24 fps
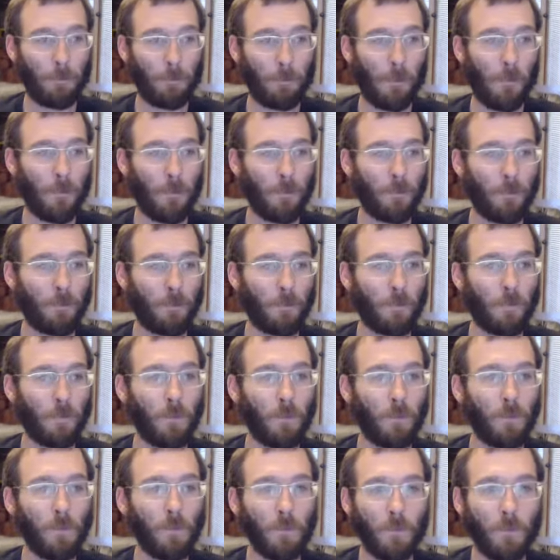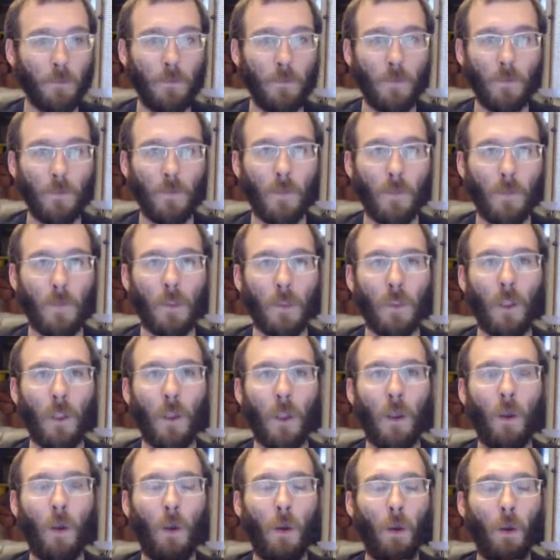
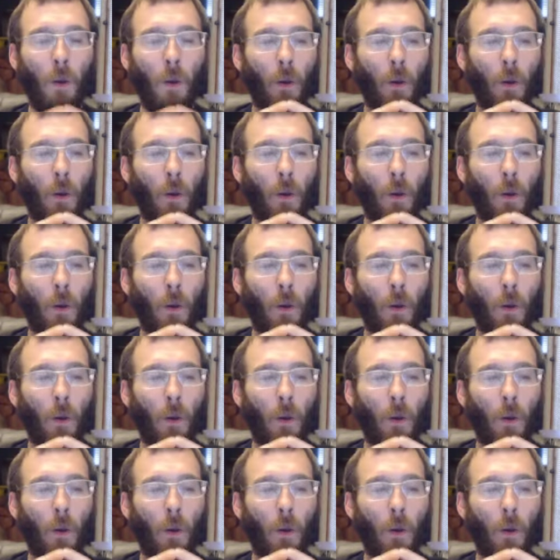No one is speaking in this clip.